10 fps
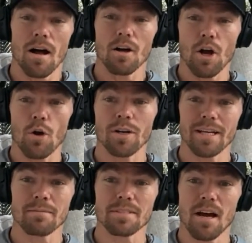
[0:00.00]
Cody
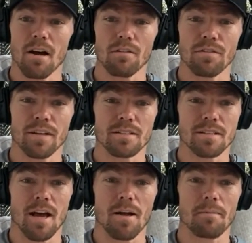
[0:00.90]
himself is,
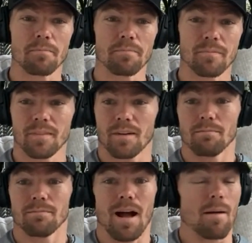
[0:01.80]
I'm
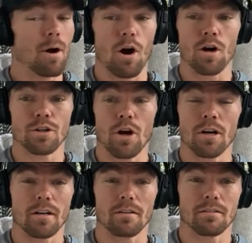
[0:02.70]
a hard
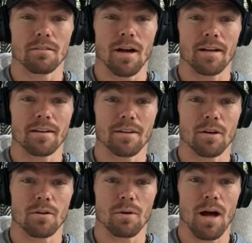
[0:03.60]
target, right?
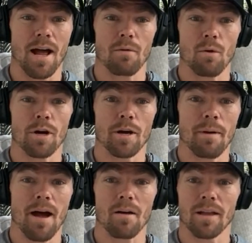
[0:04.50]
I worry
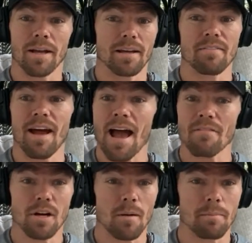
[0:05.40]
about like, if I have
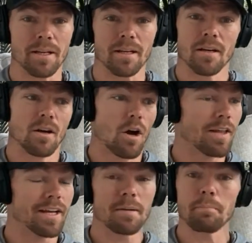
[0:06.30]
a company, are
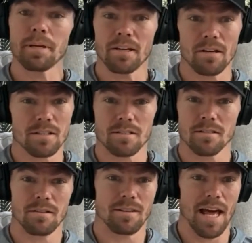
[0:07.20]
they going to pierce
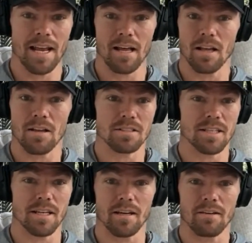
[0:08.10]
that
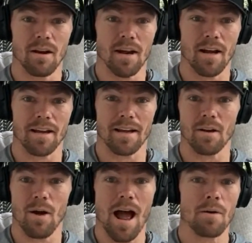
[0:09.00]
LLC, right?
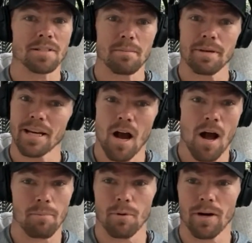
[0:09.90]
How is it being
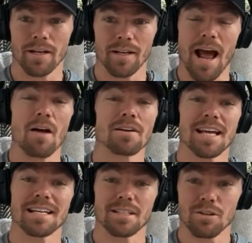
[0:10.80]
operated? How is
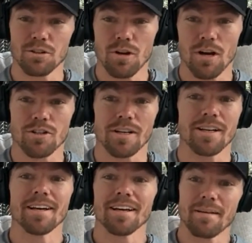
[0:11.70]
that deal structured?
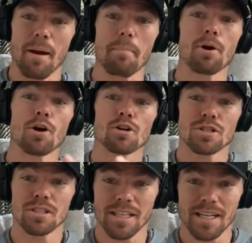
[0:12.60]
Am I
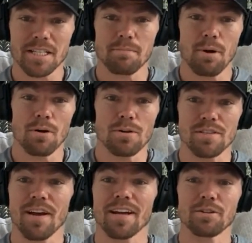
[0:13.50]
personally exposed?
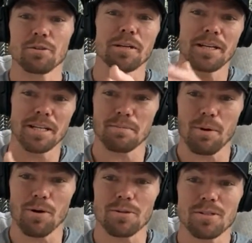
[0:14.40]
If I do get
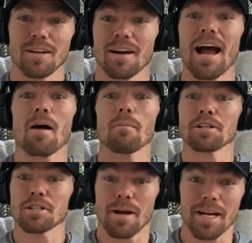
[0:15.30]
exposed, how
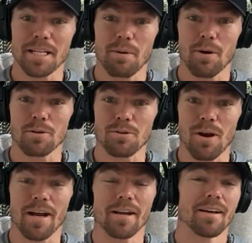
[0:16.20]
much am I exposed,
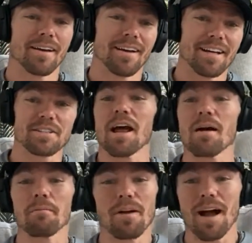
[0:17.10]
right? And so
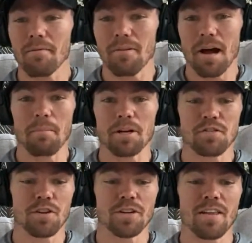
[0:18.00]
now I'm much
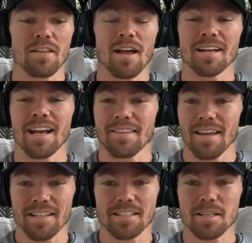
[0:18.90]
further down the line. I
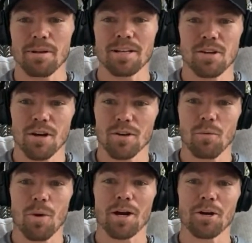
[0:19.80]
think it just depends
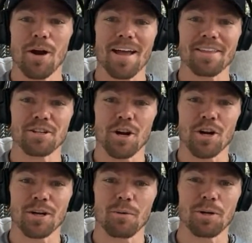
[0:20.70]
on where you're at in the
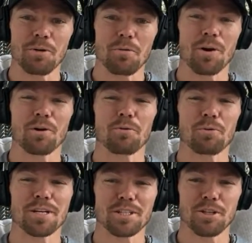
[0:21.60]
journey, what
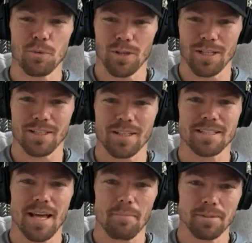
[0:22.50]
risk you're willing to
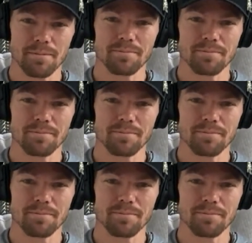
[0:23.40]
accept.